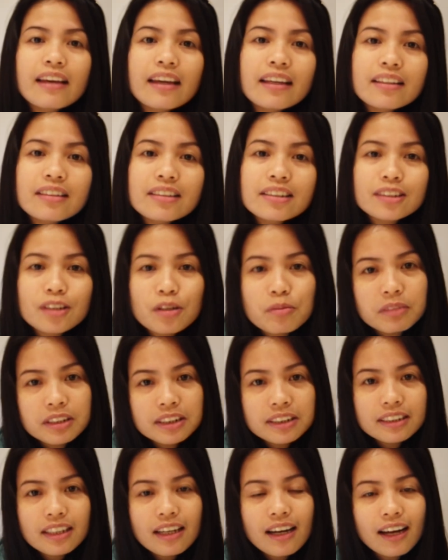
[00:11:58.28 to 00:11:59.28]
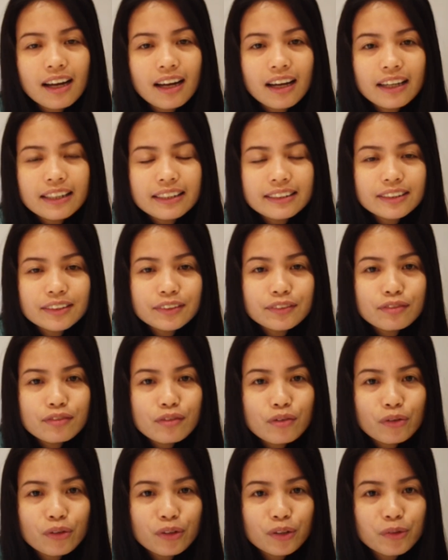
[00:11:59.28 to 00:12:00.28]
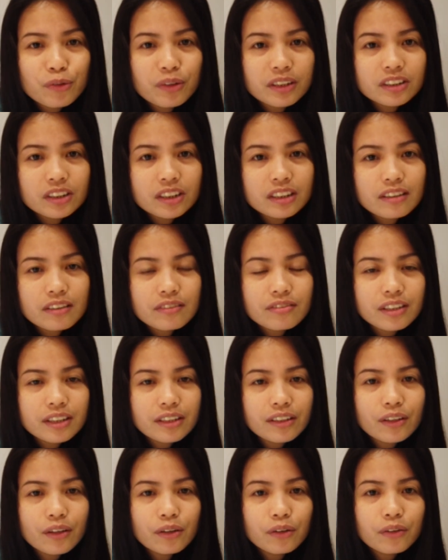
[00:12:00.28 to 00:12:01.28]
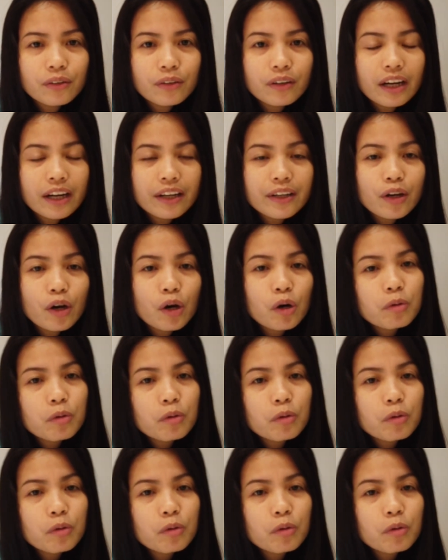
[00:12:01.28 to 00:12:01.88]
Thank you so much, guys, for watching the video. I